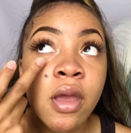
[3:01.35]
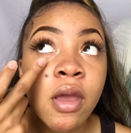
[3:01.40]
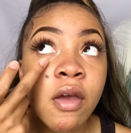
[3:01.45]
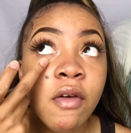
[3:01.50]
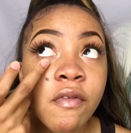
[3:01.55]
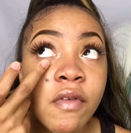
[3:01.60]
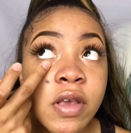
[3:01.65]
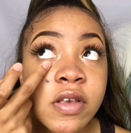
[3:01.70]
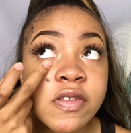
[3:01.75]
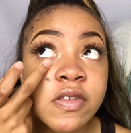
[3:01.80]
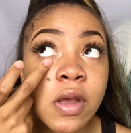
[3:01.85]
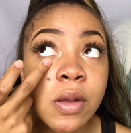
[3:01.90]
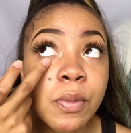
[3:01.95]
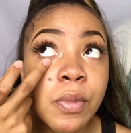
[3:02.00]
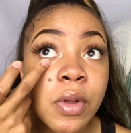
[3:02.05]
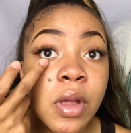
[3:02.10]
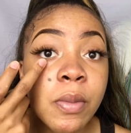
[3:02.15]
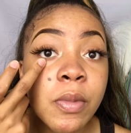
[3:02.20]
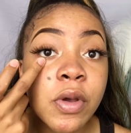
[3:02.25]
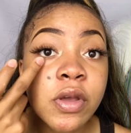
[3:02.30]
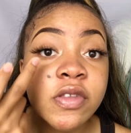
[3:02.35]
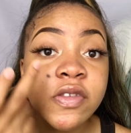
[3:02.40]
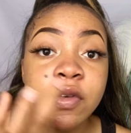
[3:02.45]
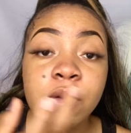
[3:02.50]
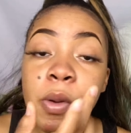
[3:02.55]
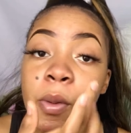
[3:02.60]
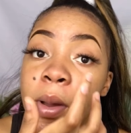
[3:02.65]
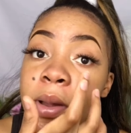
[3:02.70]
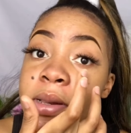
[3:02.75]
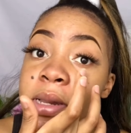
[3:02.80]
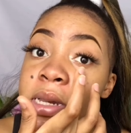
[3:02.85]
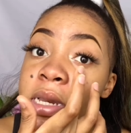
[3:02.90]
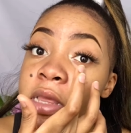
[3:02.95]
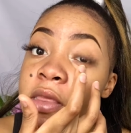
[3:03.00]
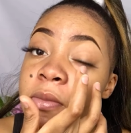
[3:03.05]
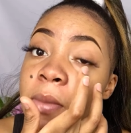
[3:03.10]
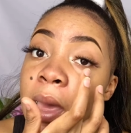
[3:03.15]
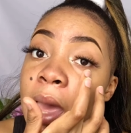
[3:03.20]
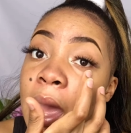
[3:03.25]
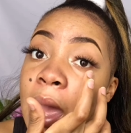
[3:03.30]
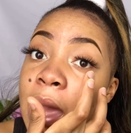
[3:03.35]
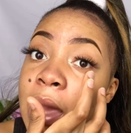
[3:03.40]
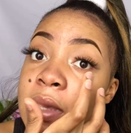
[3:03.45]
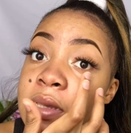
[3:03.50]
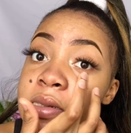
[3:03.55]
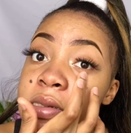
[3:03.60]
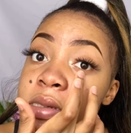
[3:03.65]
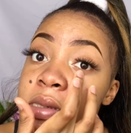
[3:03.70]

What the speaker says: For example, I'm going to go underneath my eyes.